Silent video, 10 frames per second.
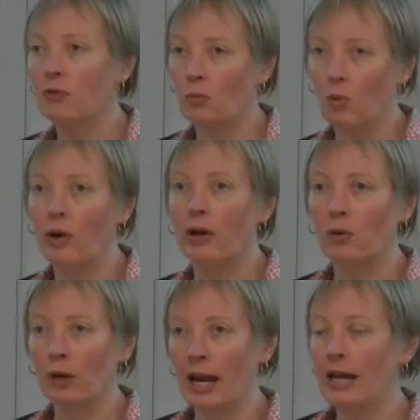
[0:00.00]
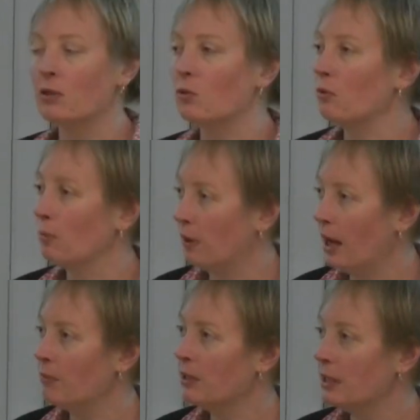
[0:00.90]
from oil or gas or from
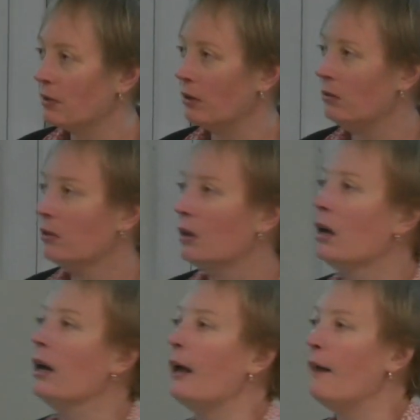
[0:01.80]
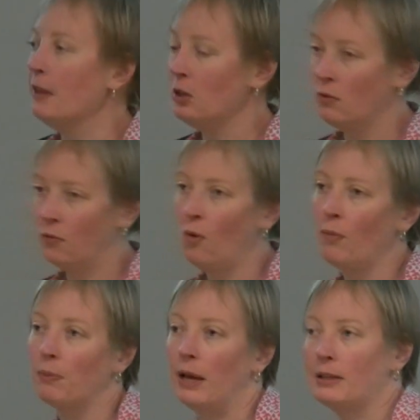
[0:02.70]
plant material, and then you
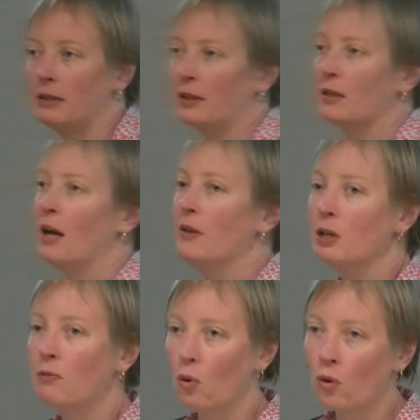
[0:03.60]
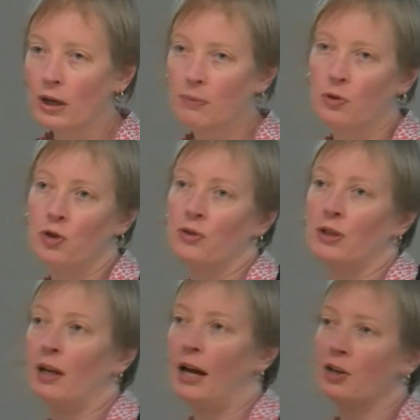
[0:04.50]
form the plastics, then you've already produced
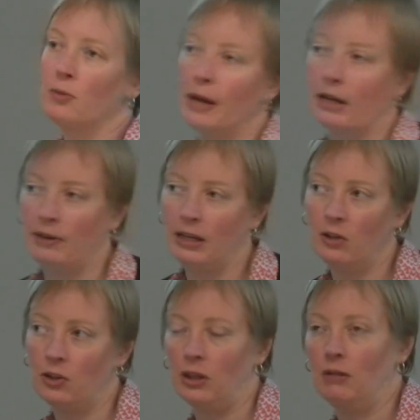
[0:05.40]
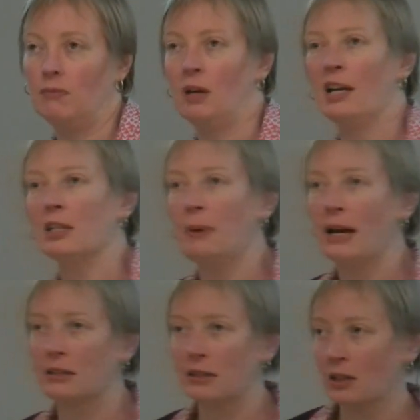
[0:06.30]
a large amount of energy. It's
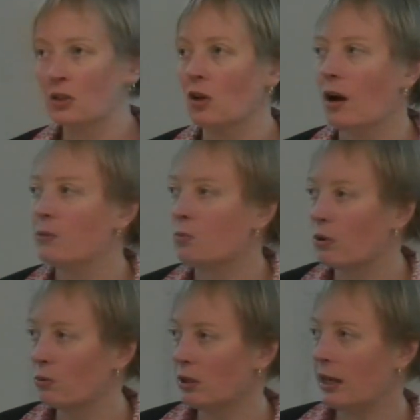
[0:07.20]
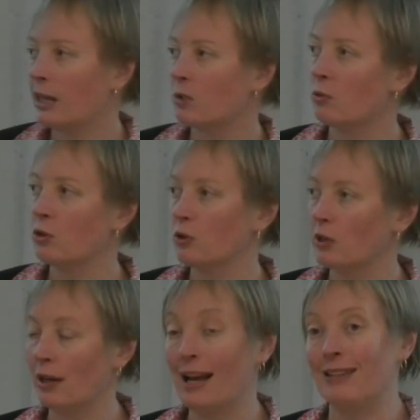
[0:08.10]
about 6 times what it would take to produce
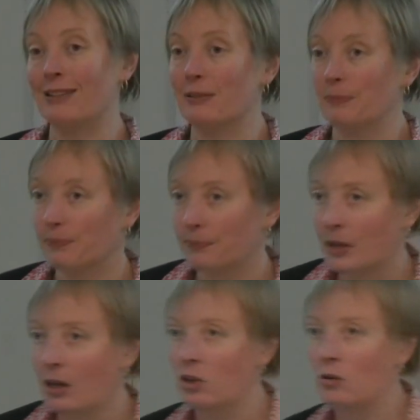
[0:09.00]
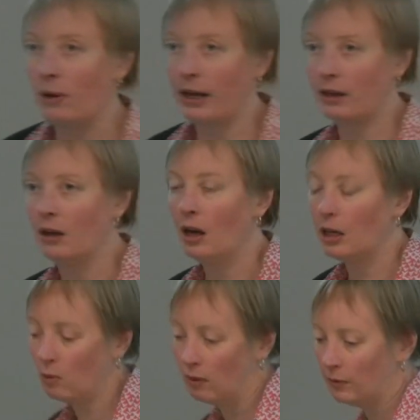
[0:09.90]
glass to make
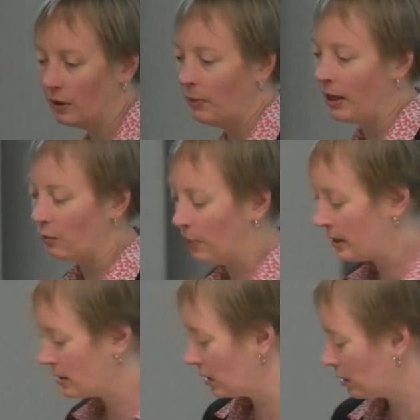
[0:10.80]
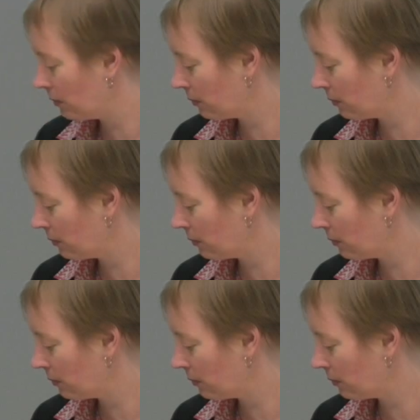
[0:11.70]
an equivalent amount of plastic.